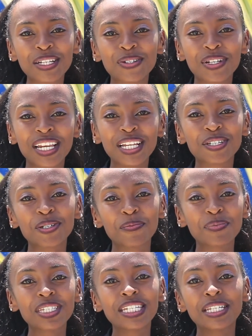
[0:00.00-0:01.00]
to let your
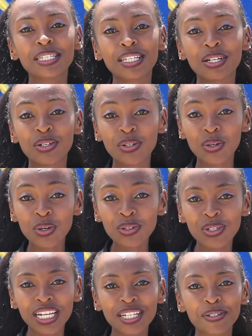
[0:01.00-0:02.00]
business grow,
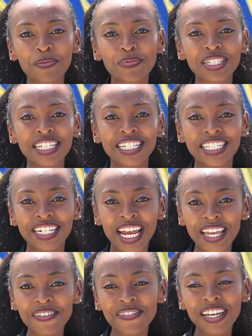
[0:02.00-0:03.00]
to let your business
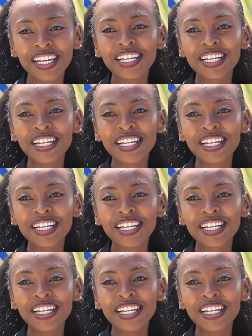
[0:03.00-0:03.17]
thrive.